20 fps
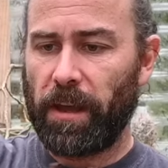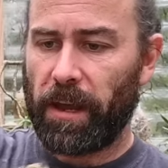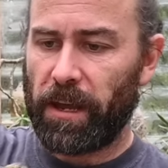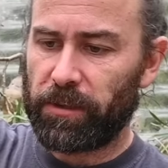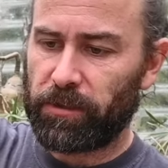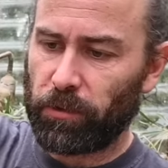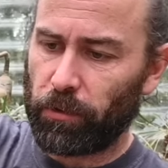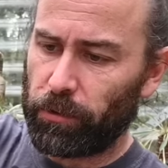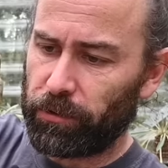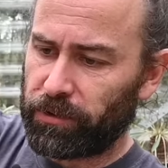
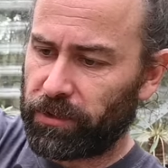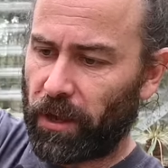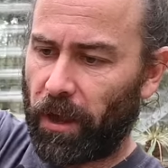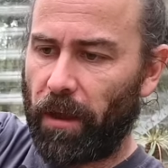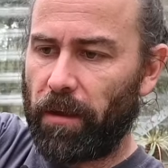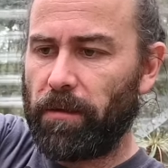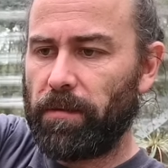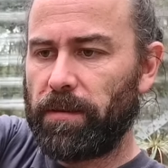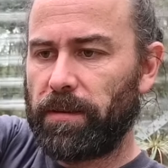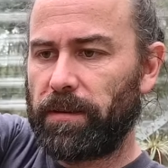It's
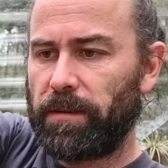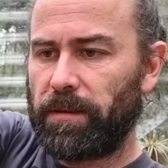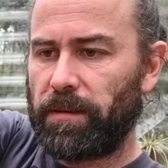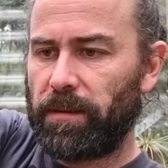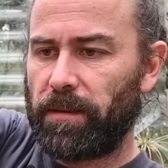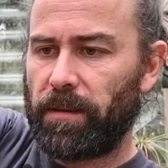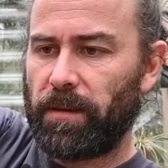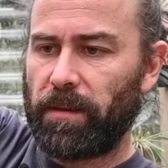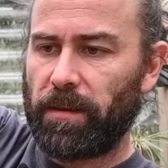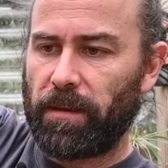also
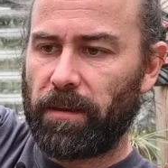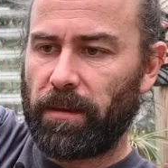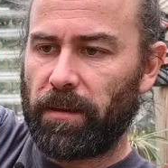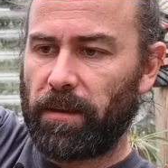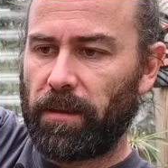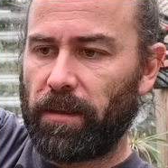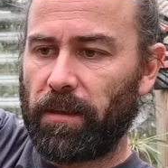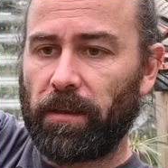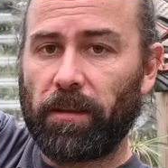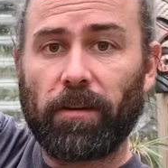
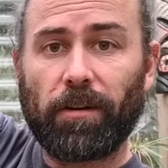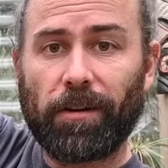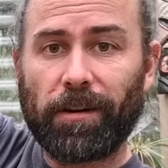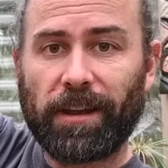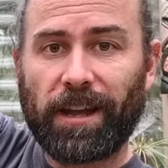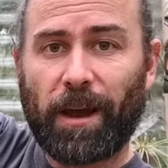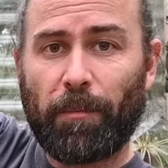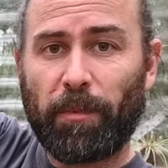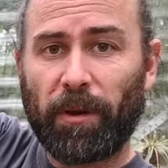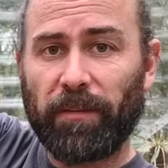got a
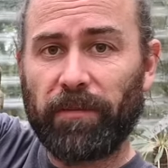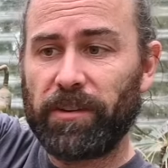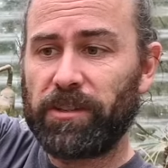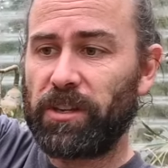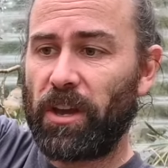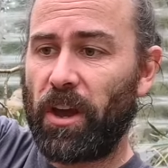couple of its